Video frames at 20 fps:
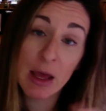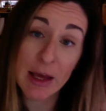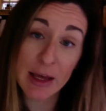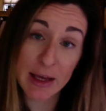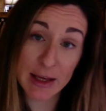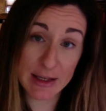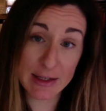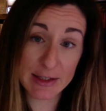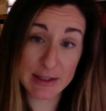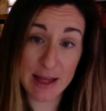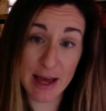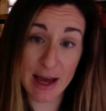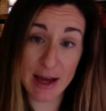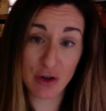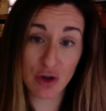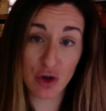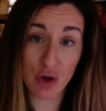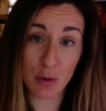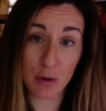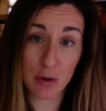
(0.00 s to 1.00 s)
Is that
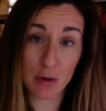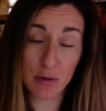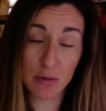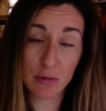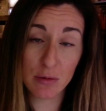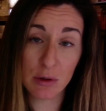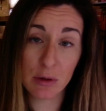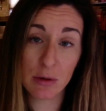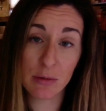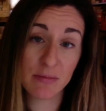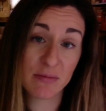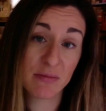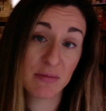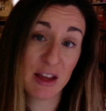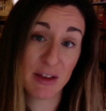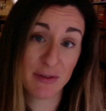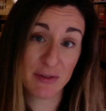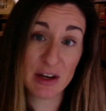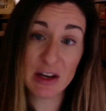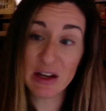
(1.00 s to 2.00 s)
true?
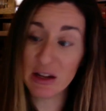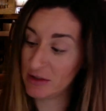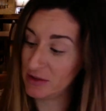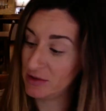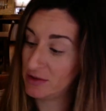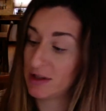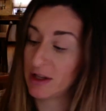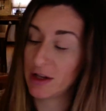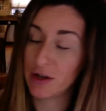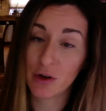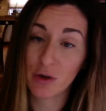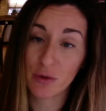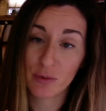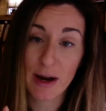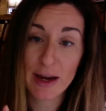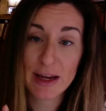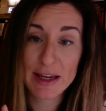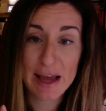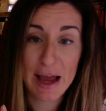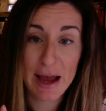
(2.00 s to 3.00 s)
If it is, then you'll
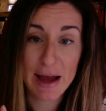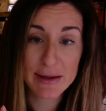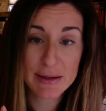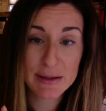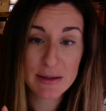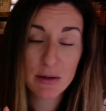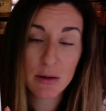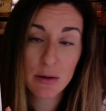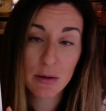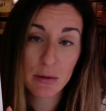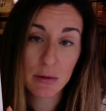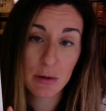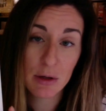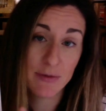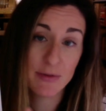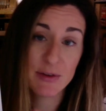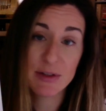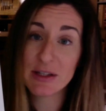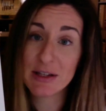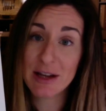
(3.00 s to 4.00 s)
write yes.
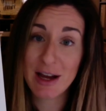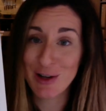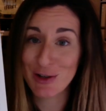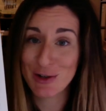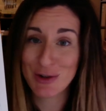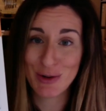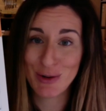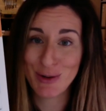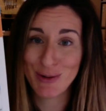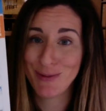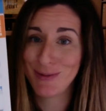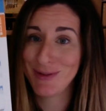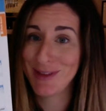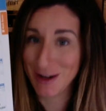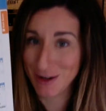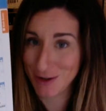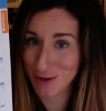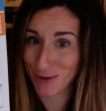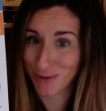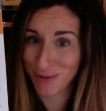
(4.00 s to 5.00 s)
If it's not true,
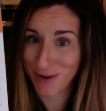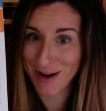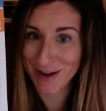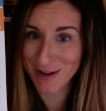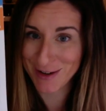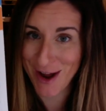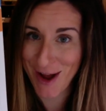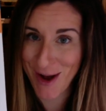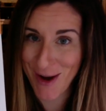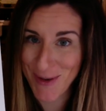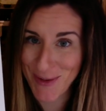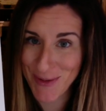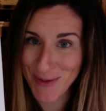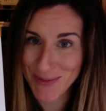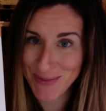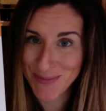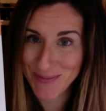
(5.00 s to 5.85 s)
then you'll write no.